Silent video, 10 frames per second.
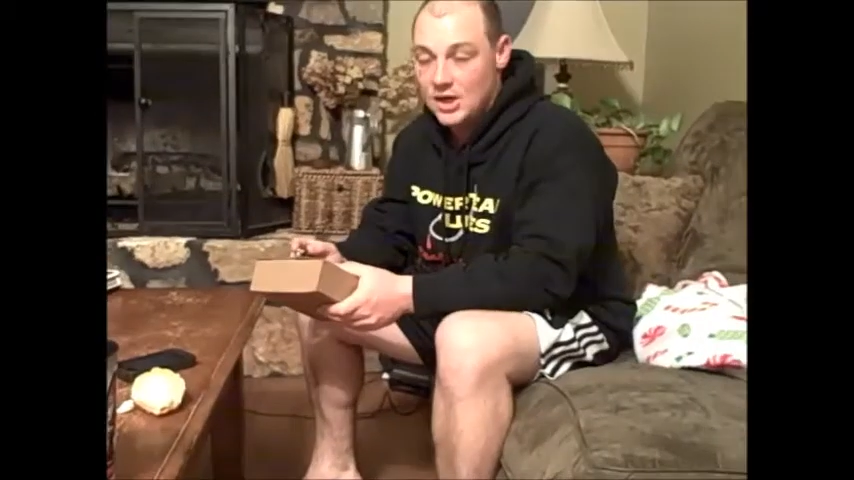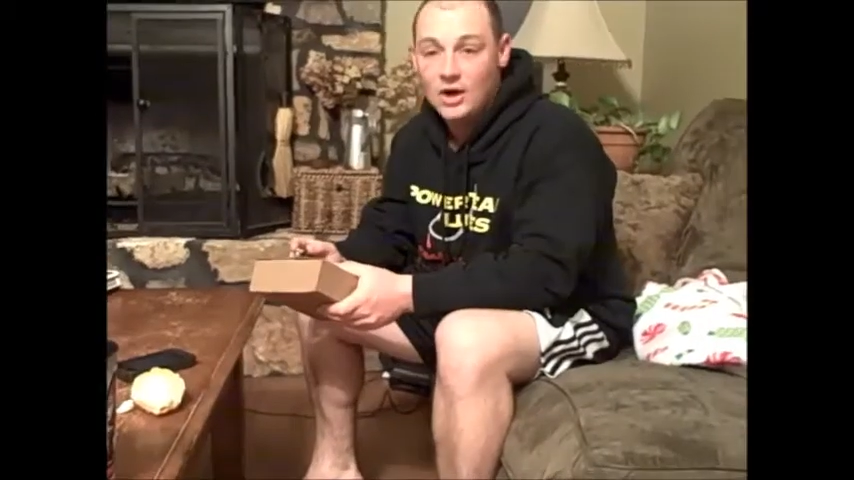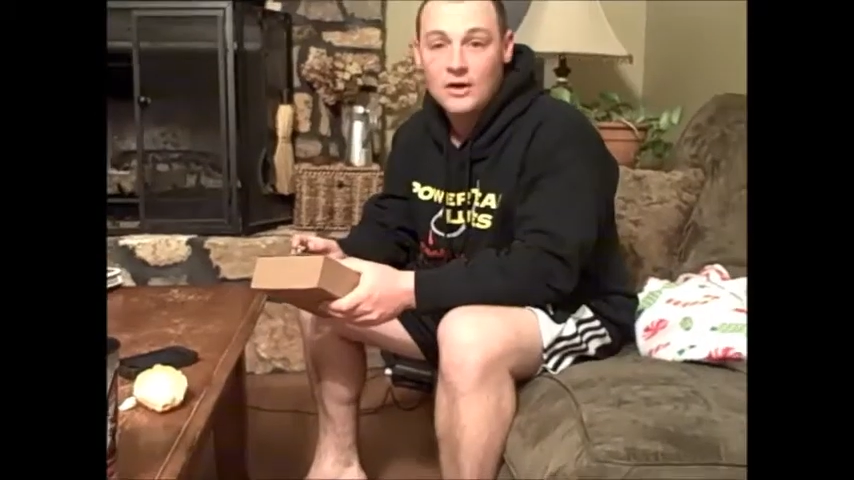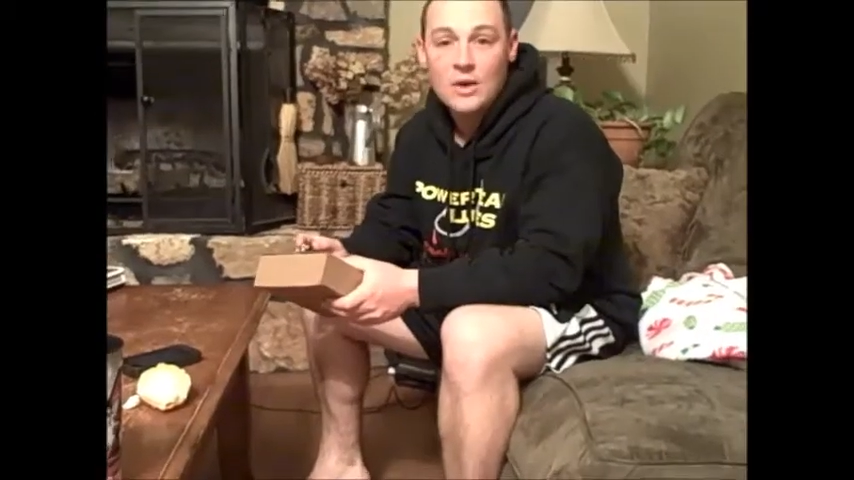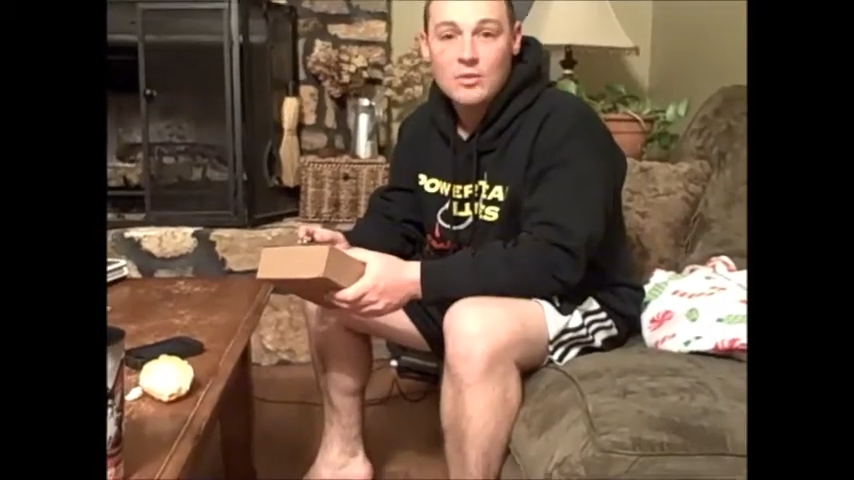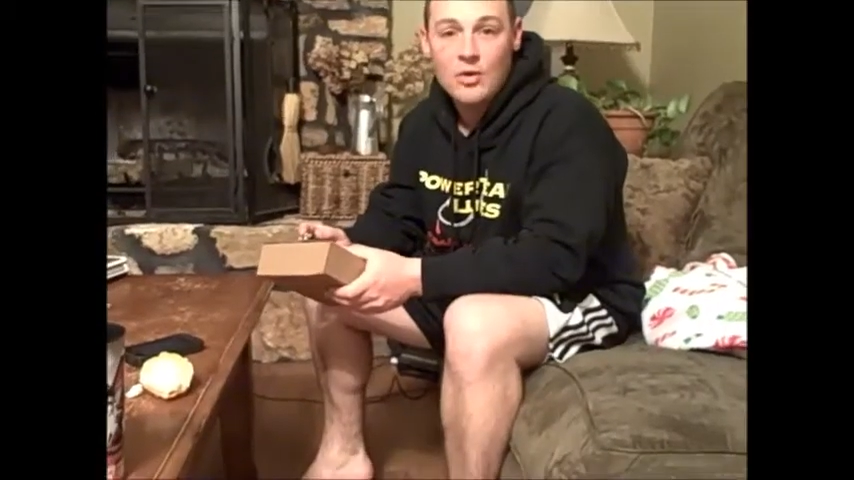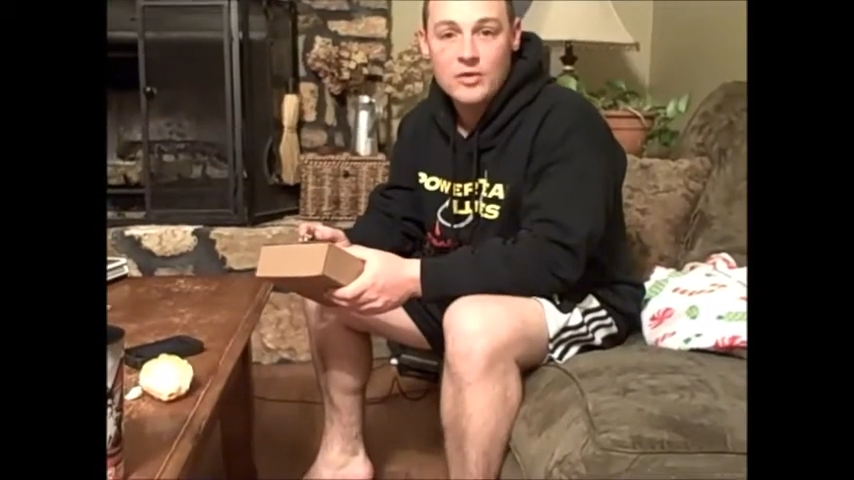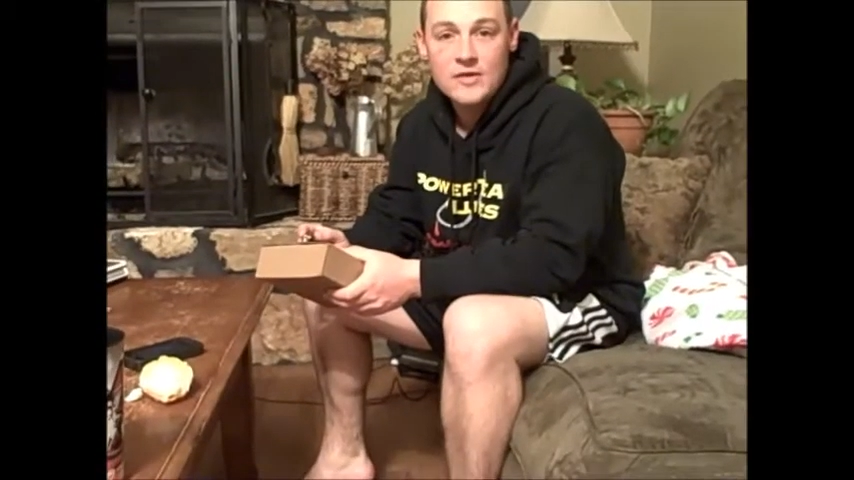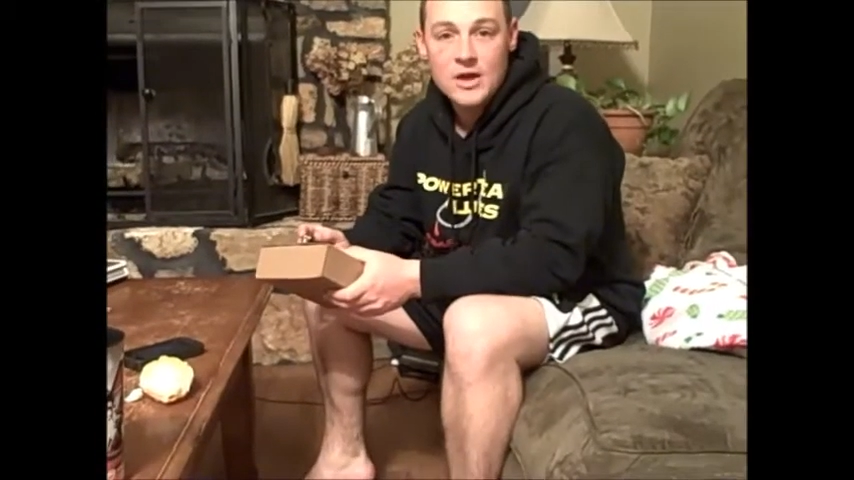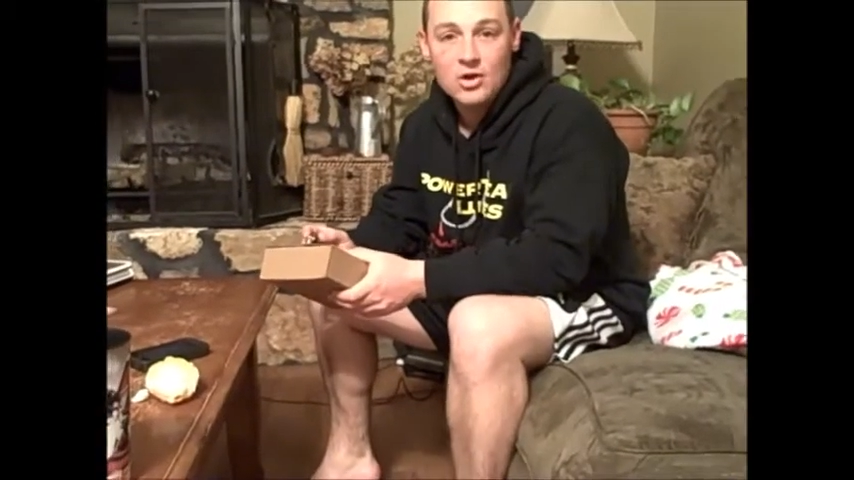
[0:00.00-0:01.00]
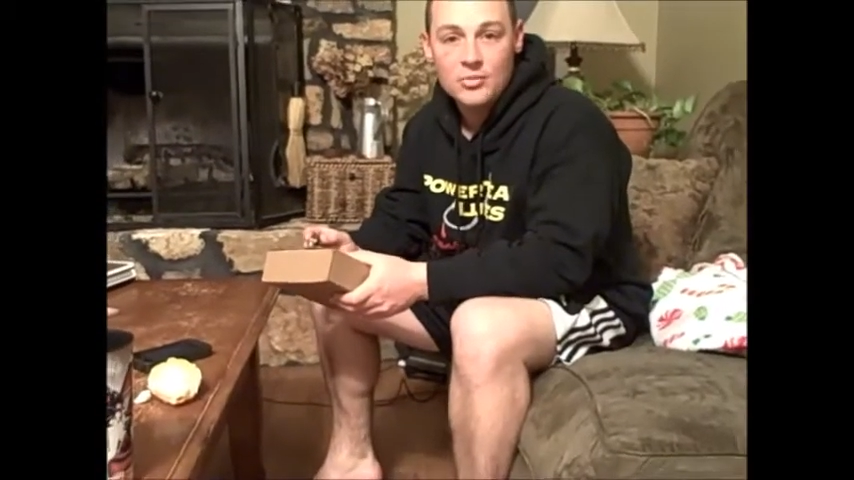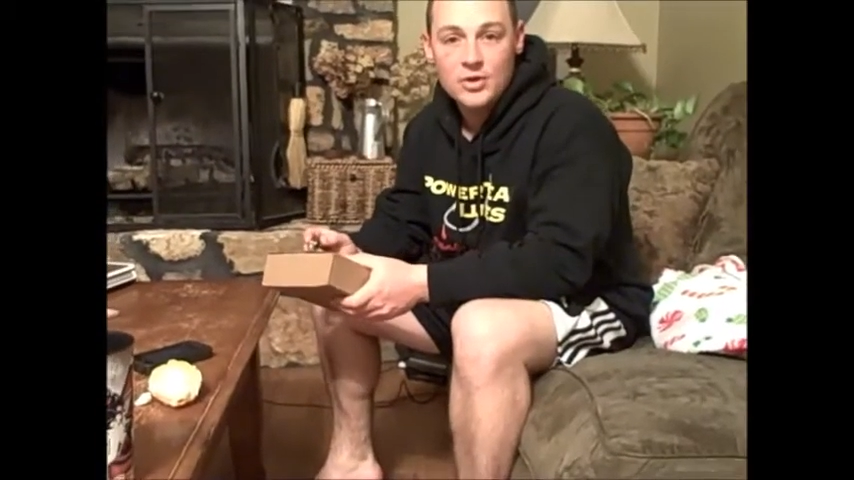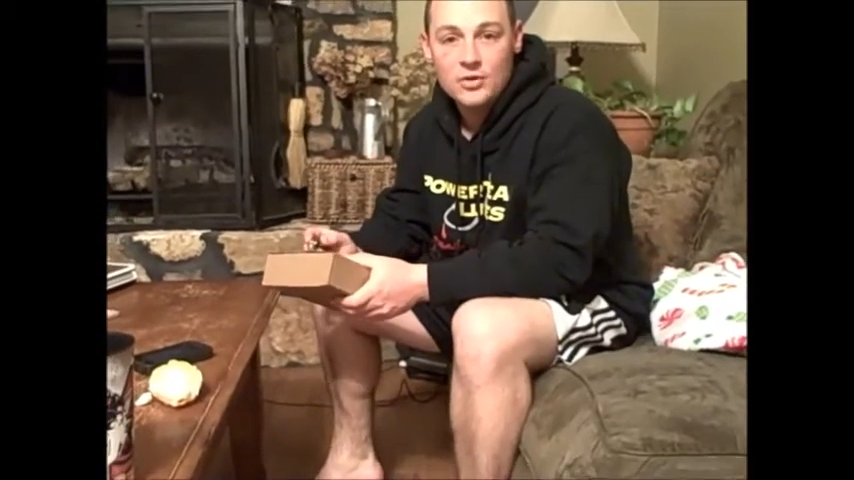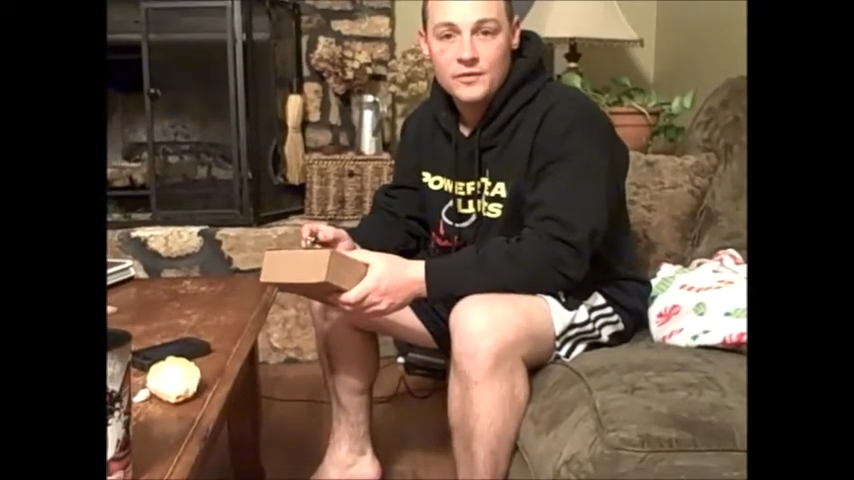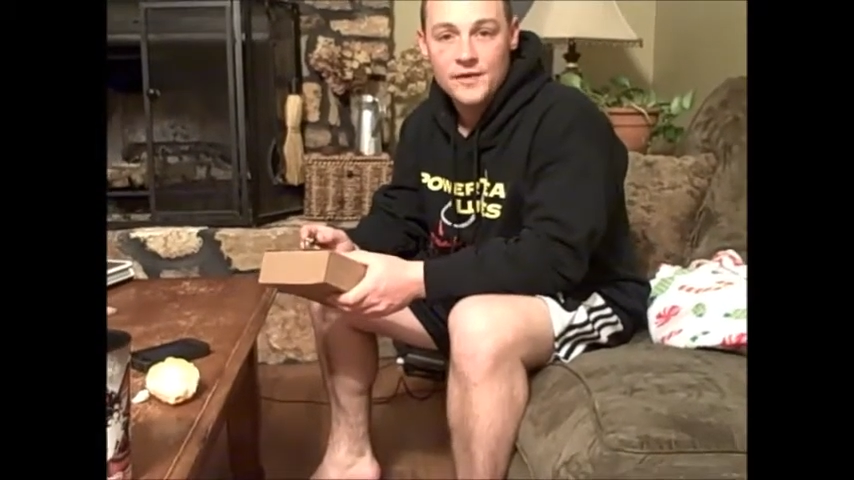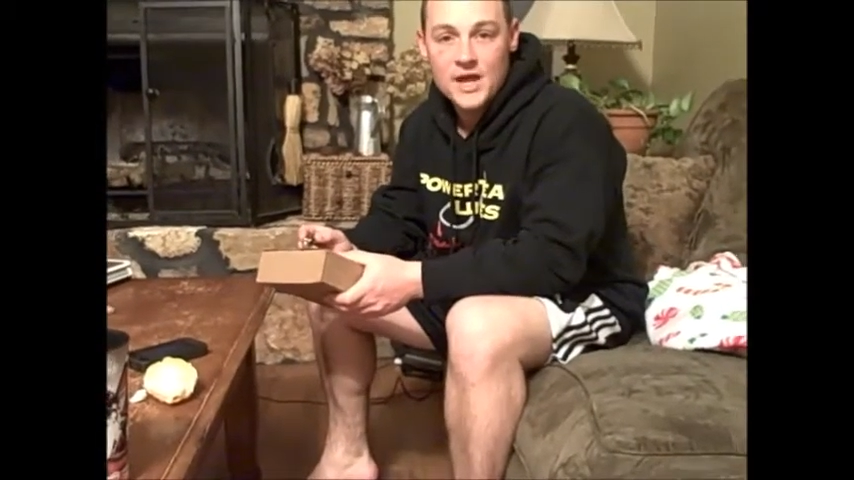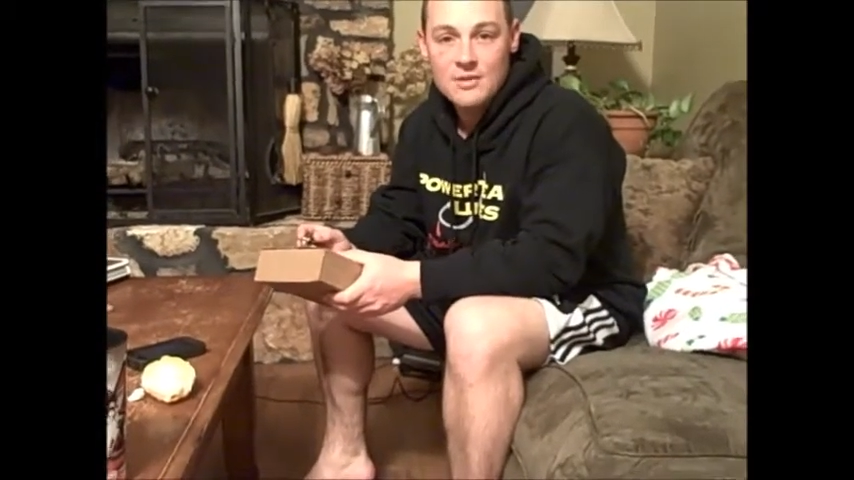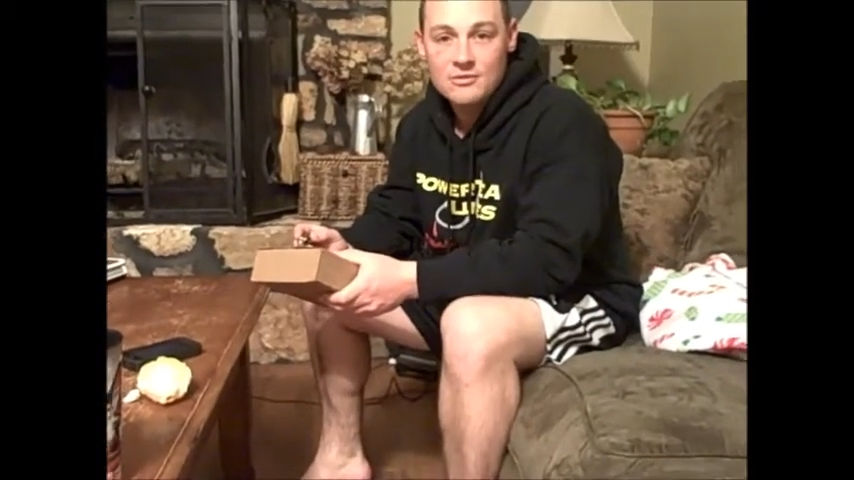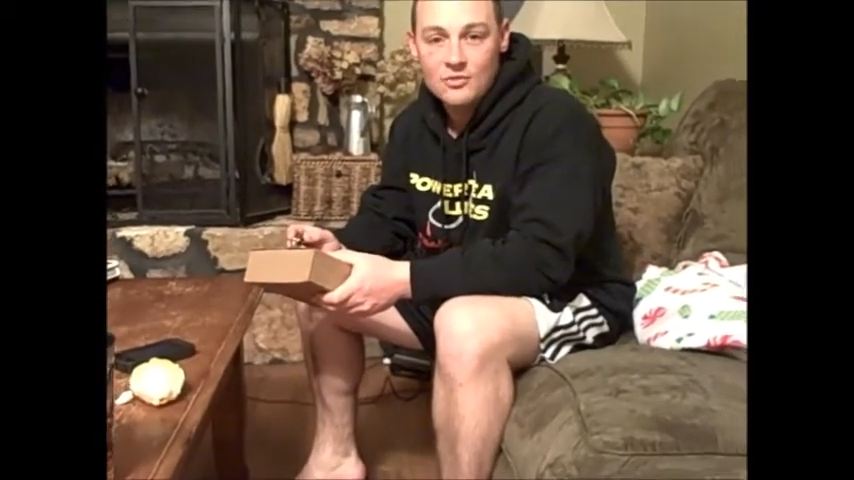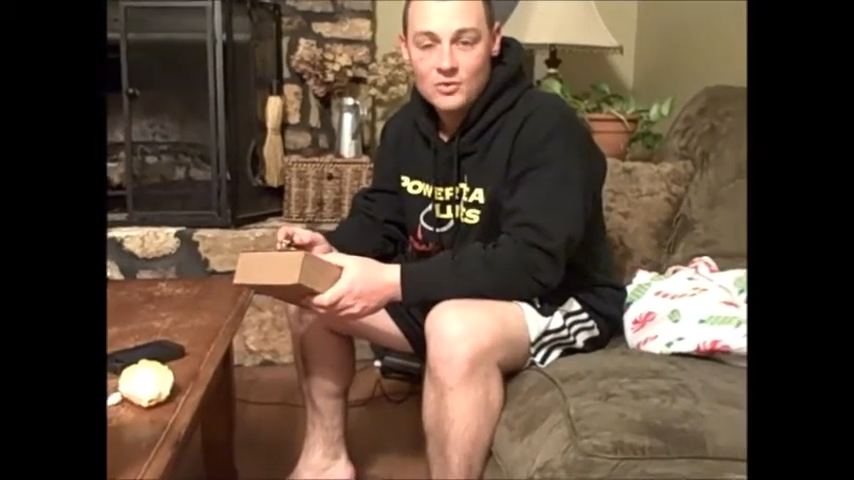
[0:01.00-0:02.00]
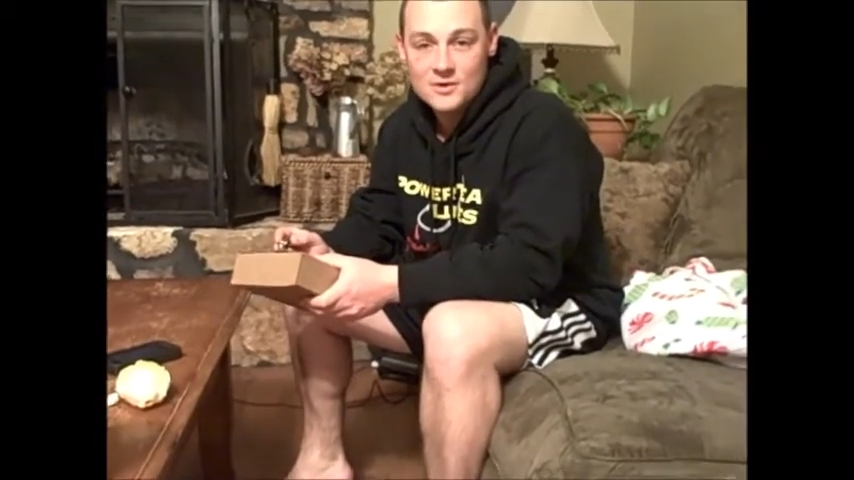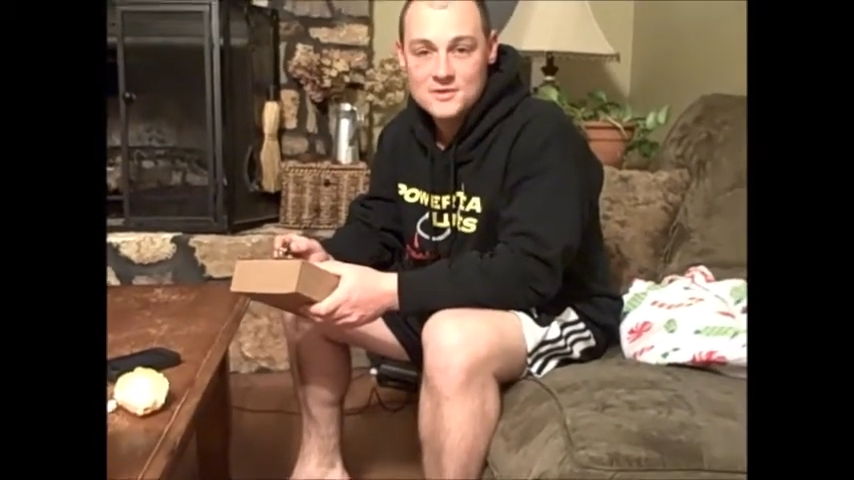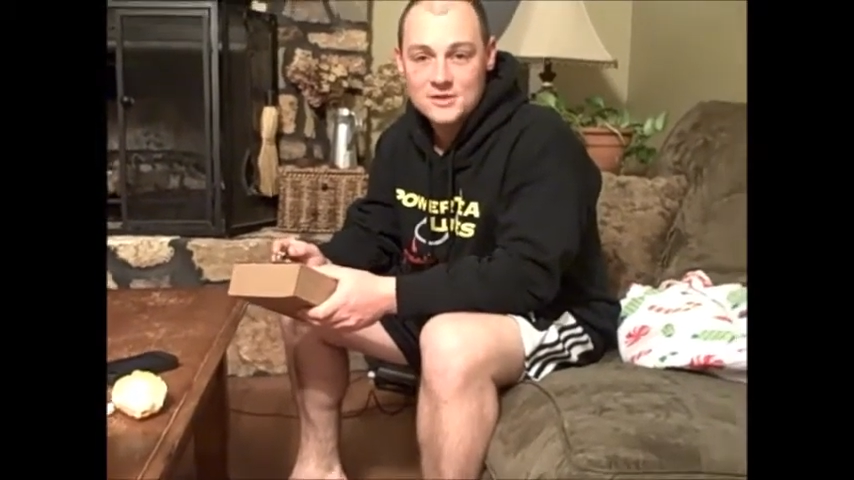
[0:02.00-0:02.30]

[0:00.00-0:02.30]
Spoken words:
Alright, well, we've got Aubrey holding the camera for us,